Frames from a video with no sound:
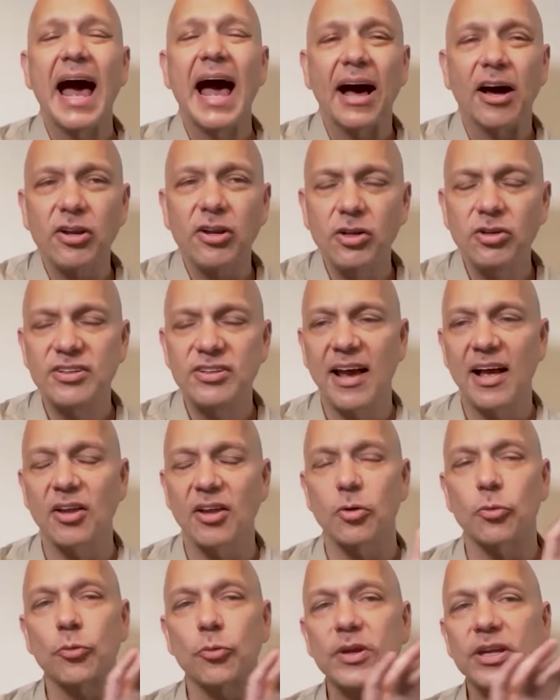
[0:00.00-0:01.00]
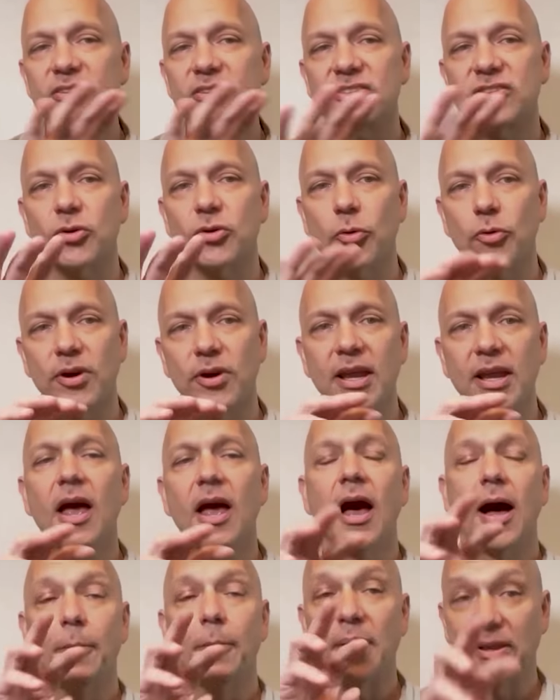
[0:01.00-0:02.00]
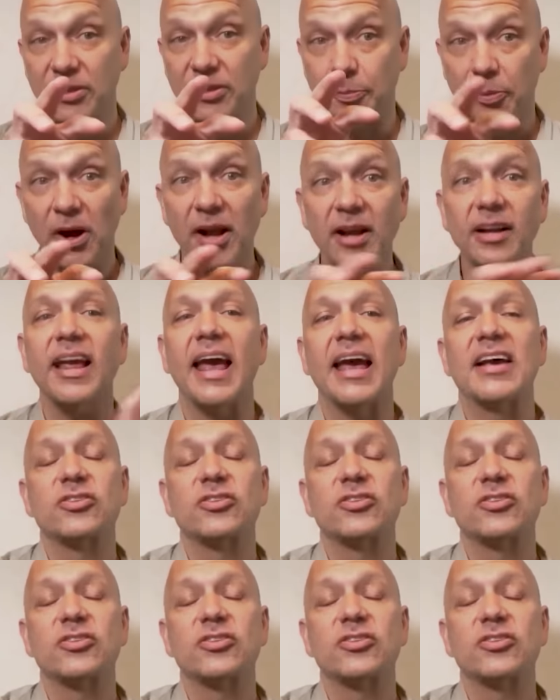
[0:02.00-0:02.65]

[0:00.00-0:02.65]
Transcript: how do you tell a real story about the product